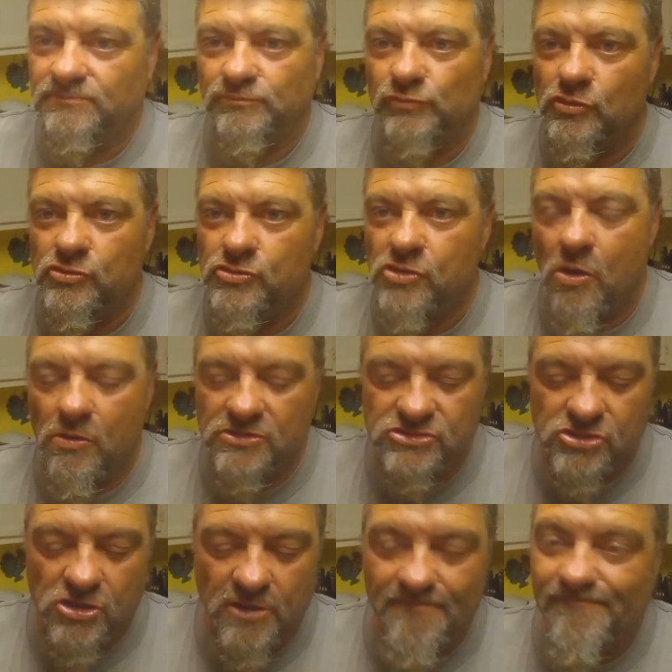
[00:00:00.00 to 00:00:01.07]
You know it's
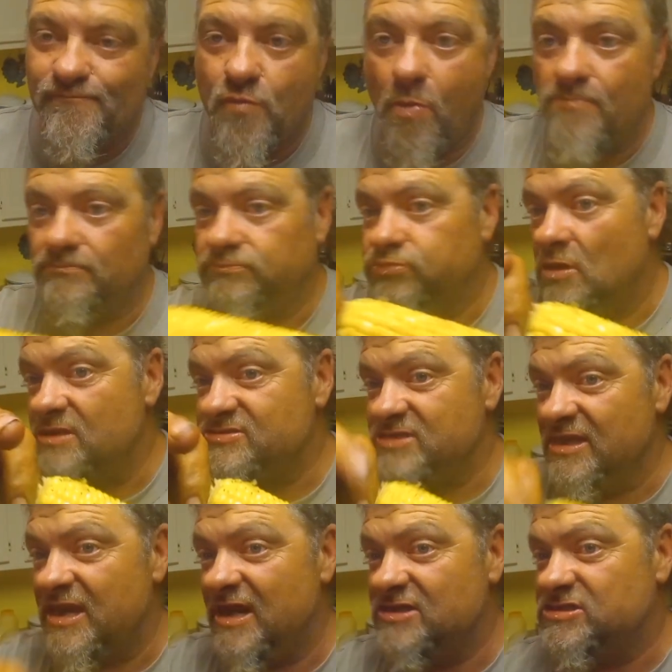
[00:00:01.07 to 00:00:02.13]
good. Plus,
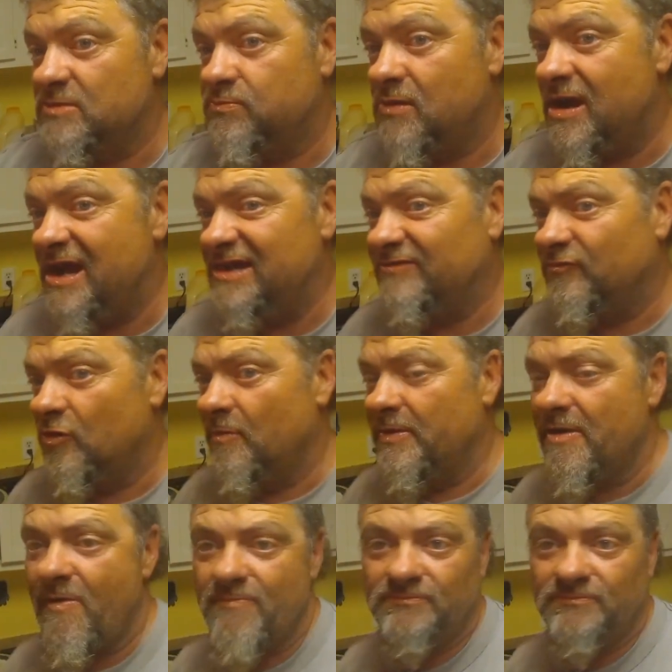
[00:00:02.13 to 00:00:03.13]
they got a surprise for me.